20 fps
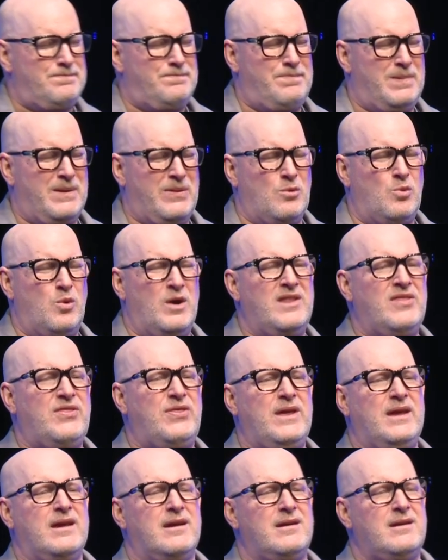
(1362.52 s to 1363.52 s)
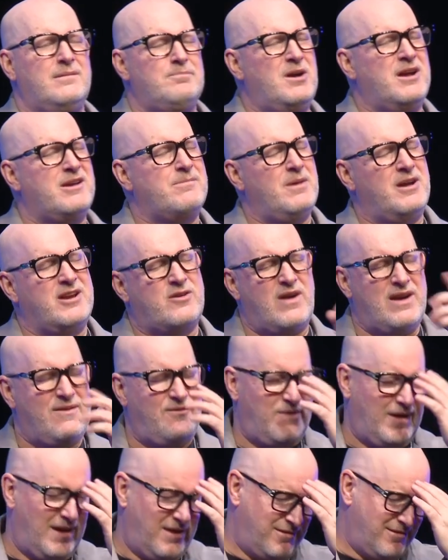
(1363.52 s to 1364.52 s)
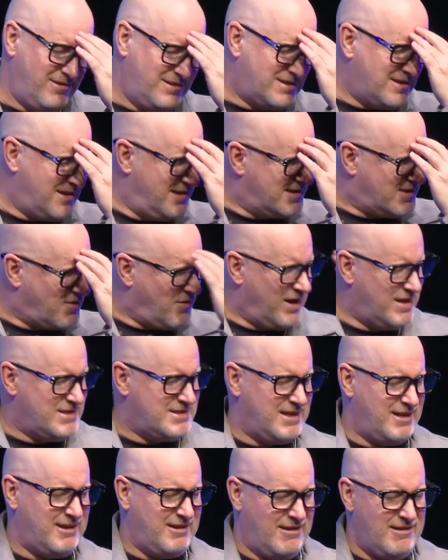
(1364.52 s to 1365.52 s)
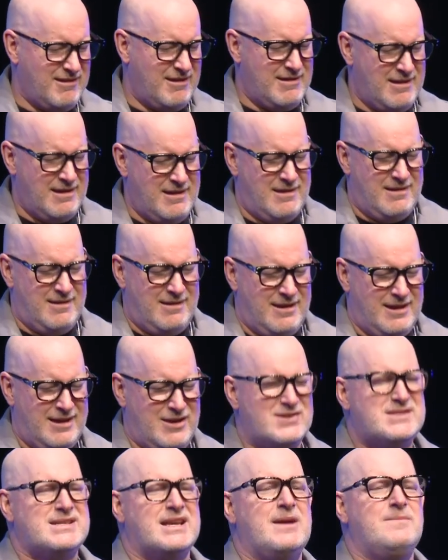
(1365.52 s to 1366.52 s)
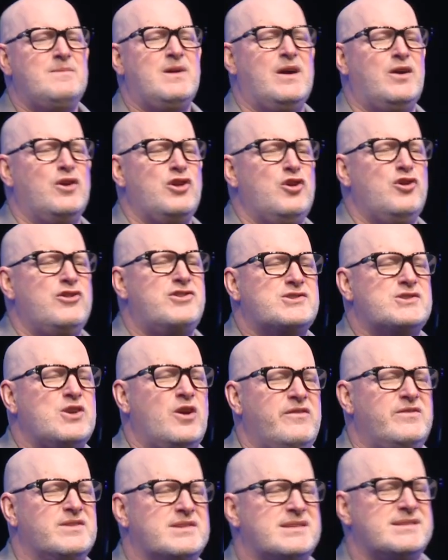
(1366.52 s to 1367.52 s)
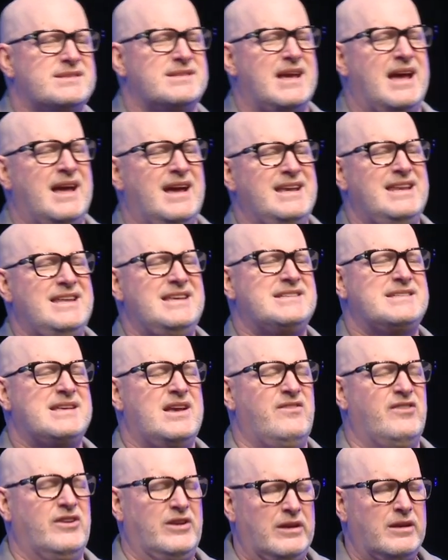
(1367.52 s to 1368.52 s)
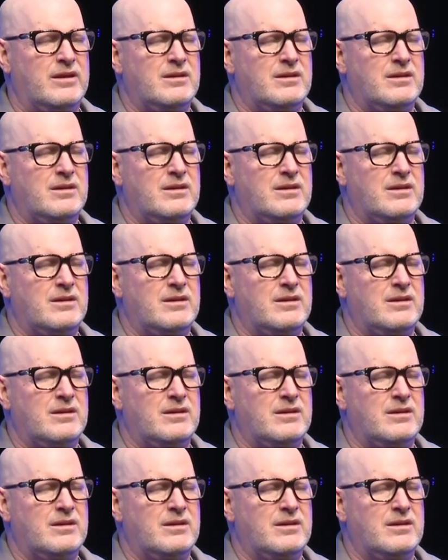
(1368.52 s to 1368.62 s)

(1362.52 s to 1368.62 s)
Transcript: But the one thing, uh, my, my grandfather is, is crazy. He used to come to our youth services at 87.